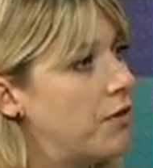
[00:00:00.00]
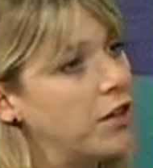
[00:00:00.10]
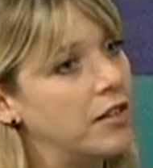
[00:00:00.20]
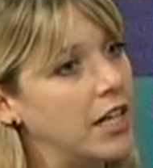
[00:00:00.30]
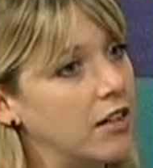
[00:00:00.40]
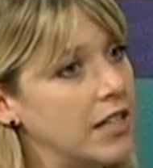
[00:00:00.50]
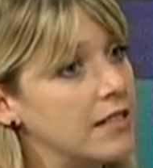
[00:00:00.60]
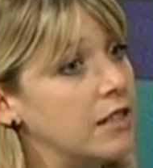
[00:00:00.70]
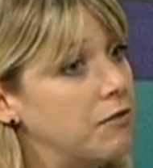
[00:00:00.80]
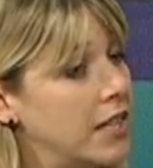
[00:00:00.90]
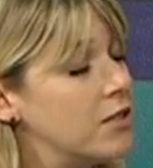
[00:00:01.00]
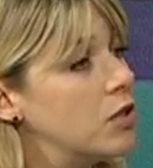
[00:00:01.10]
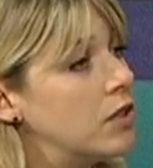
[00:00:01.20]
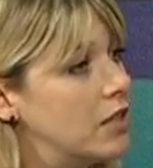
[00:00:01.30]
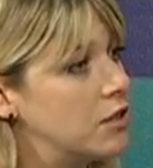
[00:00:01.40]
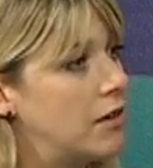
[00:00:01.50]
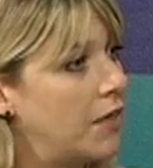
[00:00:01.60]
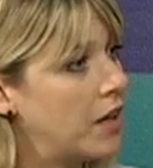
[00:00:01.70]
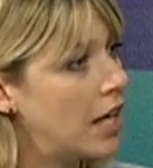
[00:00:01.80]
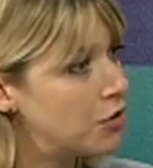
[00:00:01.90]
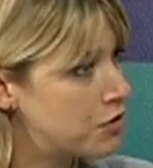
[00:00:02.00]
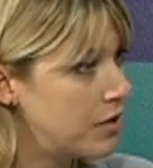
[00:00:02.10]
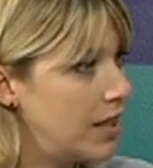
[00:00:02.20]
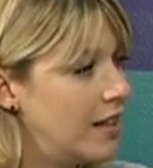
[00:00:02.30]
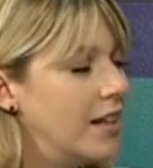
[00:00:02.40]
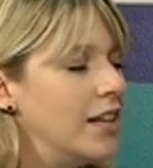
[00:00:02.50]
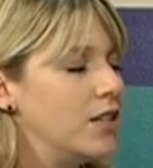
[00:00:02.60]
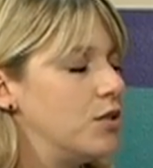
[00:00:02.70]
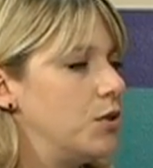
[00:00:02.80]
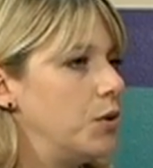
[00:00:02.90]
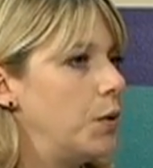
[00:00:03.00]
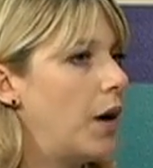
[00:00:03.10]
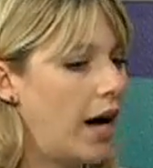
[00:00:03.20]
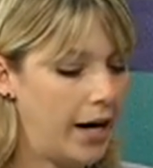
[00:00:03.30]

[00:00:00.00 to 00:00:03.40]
veterinarians and vet students around the country to